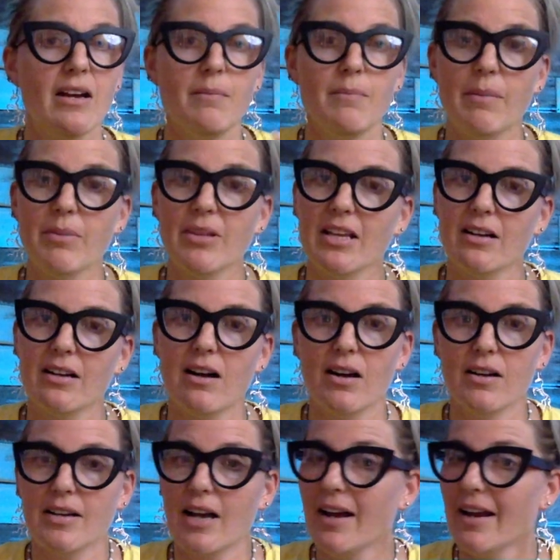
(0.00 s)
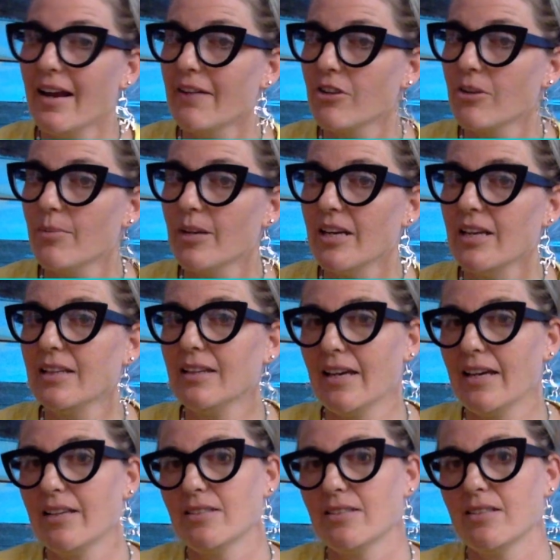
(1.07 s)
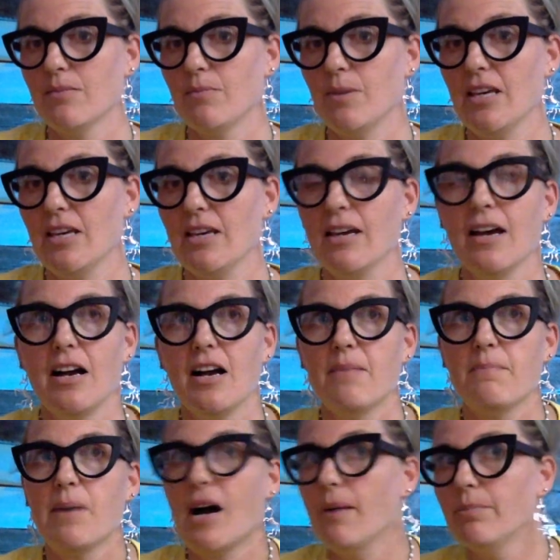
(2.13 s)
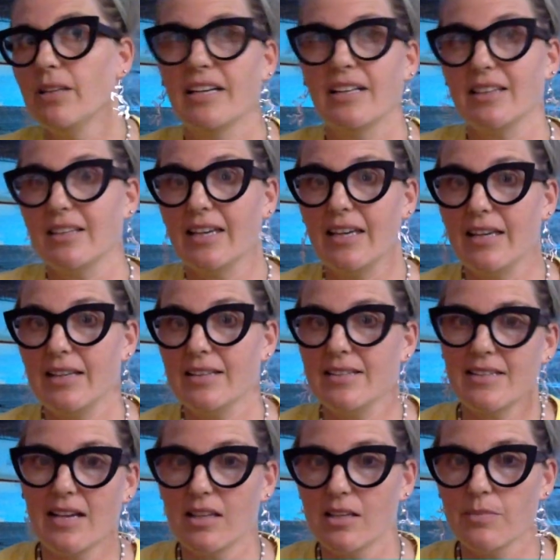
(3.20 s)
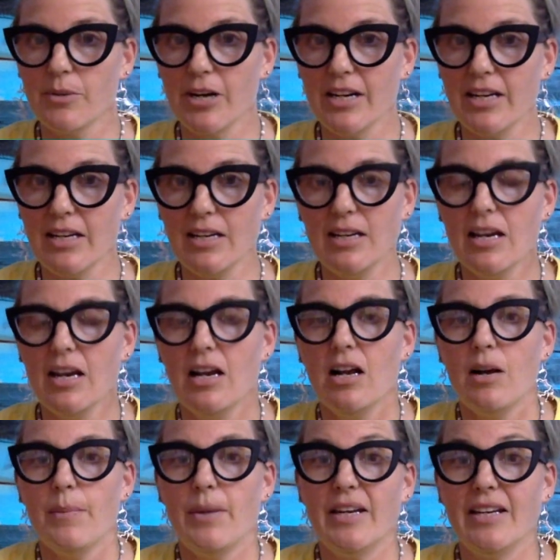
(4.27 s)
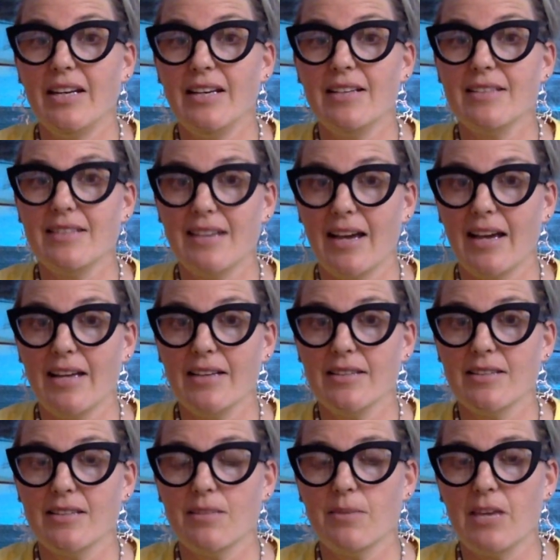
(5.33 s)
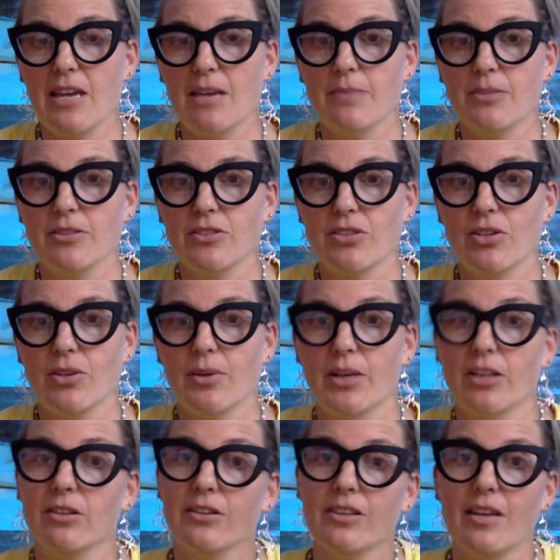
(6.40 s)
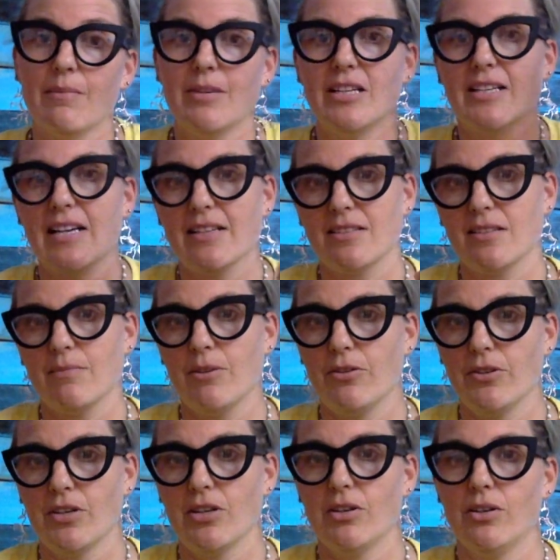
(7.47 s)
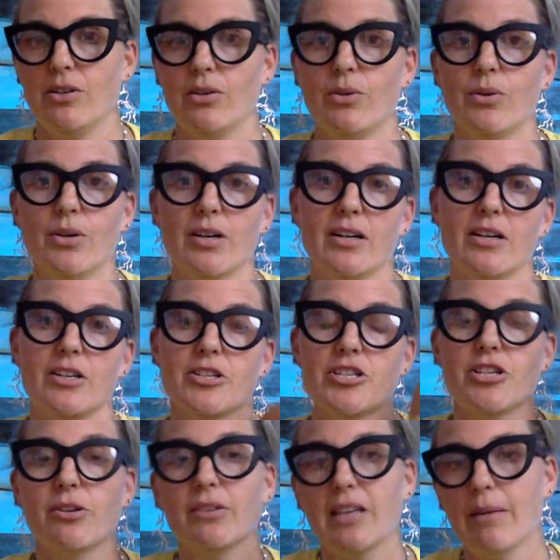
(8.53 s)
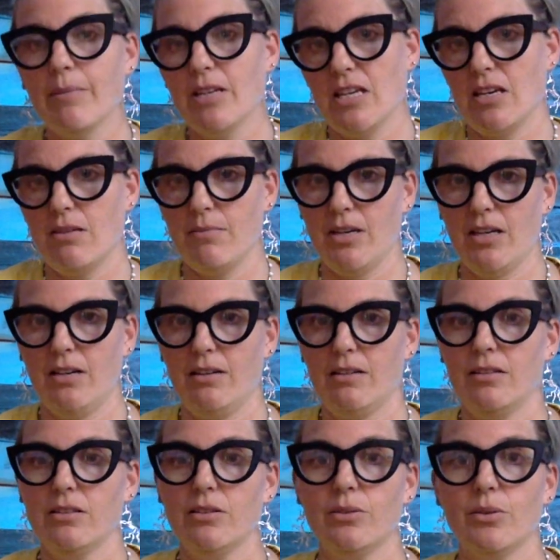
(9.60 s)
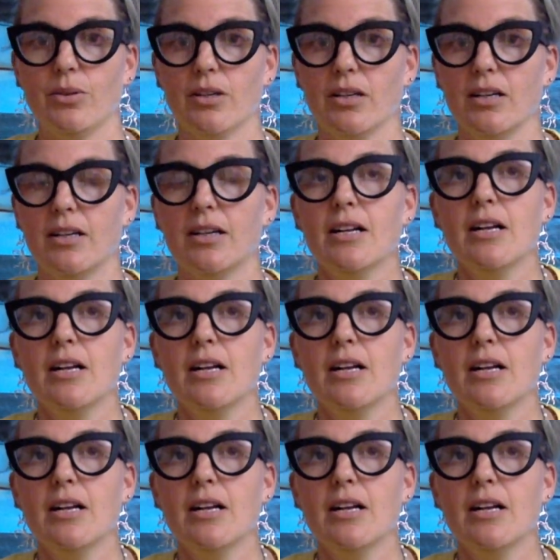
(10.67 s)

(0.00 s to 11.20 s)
Remember that not everybody likes to be publicly celebrated, but it is nice to be able to include them in a testimonial or shoot them an email or